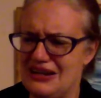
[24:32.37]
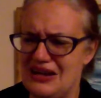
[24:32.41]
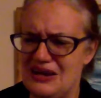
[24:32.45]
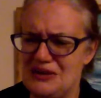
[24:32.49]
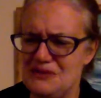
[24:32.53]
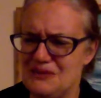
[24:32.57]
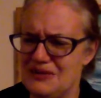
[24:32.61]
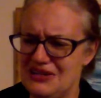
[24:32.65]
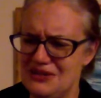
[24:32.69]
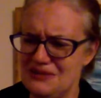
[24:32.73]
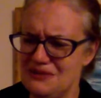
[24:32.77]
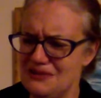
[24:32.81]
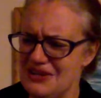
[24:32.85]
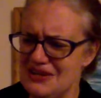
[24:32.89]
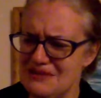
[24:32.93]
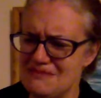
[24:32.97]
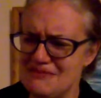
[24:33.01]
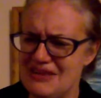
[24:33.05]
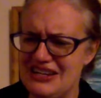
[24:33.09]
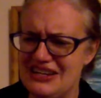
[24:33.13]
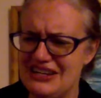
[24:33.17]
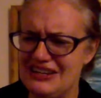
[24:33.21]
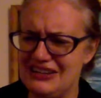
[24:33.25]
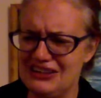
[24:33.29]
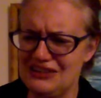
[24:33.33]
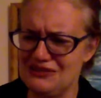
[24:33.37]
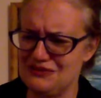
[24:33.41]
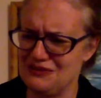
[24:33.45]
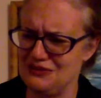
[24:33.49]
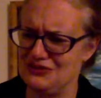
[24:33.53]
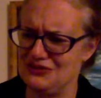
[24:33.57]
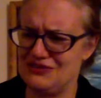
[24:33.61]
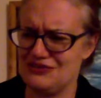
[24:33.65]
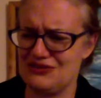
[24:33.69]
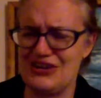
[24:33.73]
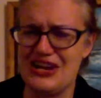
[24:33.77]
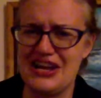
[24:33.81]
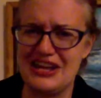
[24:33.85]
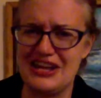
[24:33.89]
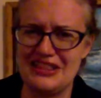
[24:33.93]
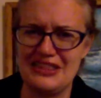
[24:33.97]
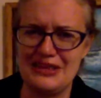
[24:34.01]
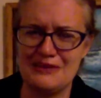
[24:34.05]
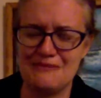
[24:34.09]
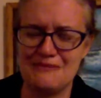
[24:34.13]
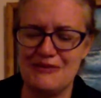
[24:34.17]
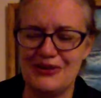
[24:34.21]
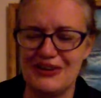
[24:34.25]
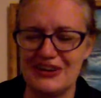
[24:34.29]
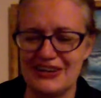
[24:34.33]
I wonder why my neck is always red in
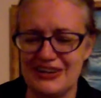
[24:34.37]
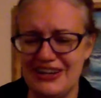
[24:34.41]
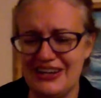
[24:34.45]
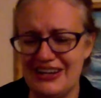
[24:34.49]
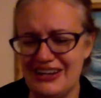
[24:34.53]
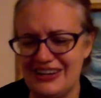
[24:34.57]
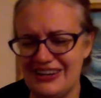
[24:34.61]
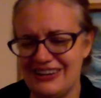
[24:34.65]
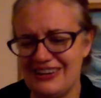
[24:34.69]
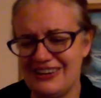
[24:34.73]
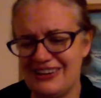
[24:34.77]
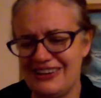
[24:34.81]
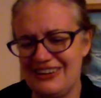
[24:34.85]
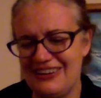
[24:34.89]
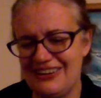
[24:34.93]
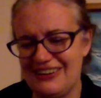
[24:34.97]
the morning.